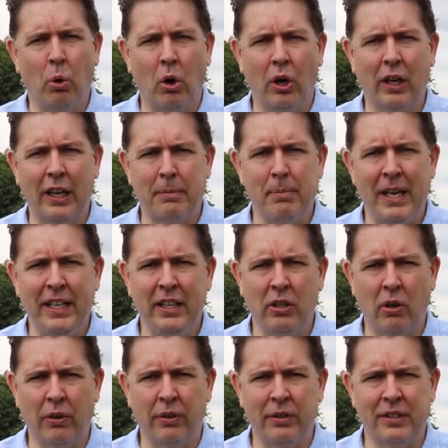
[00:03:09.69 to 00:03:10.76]
the war, like many
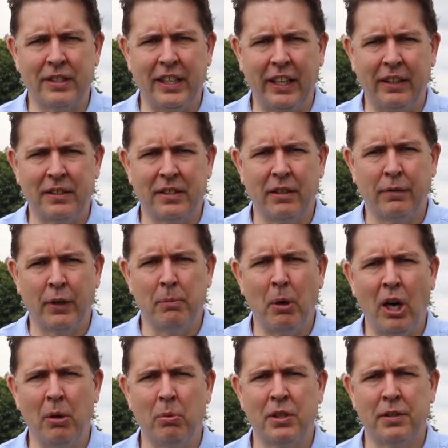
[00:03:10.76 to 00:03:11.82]
northern states,
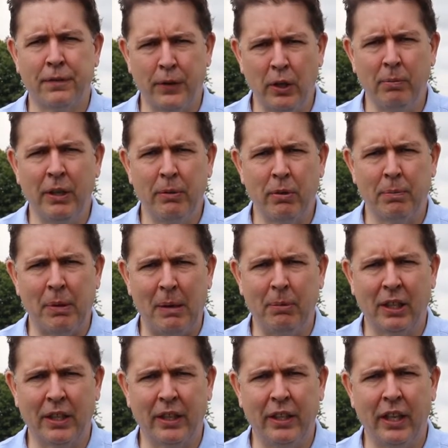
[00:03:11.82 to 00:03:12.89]
Vermont was firmly
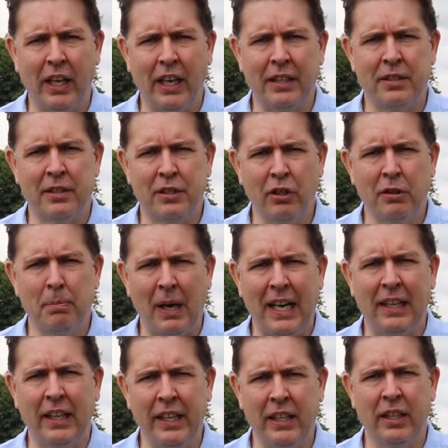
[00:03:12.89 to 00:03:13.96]
Republican and stood
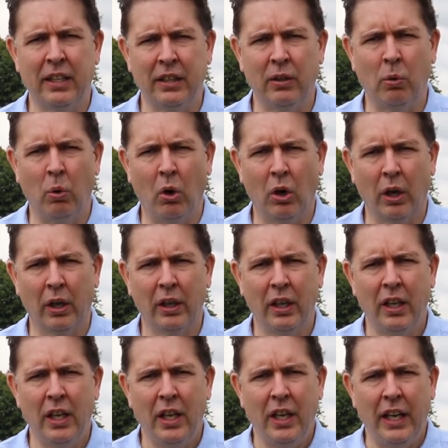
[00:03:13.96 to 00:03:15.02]
by Lincoln in the war.
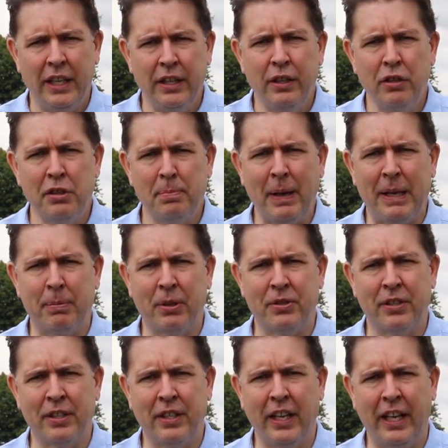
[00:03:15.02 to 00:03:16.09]
In the
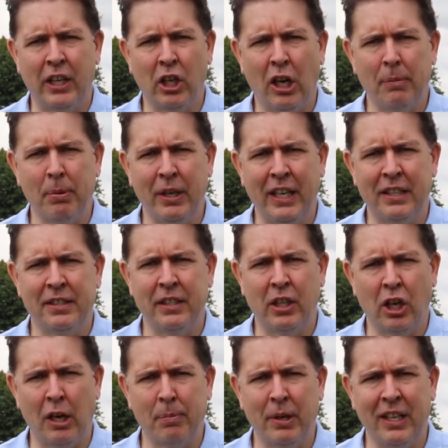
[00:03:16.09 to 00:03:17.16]
newspapers of the day, Copperheads
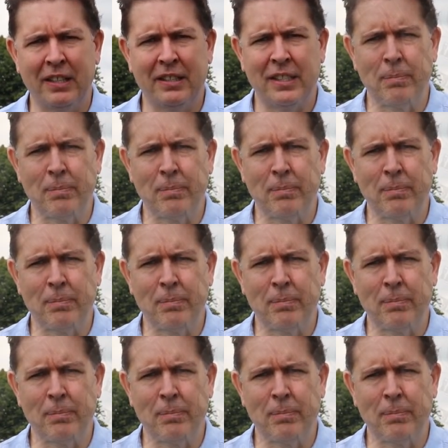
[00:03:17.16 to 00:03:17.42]
and Copperhead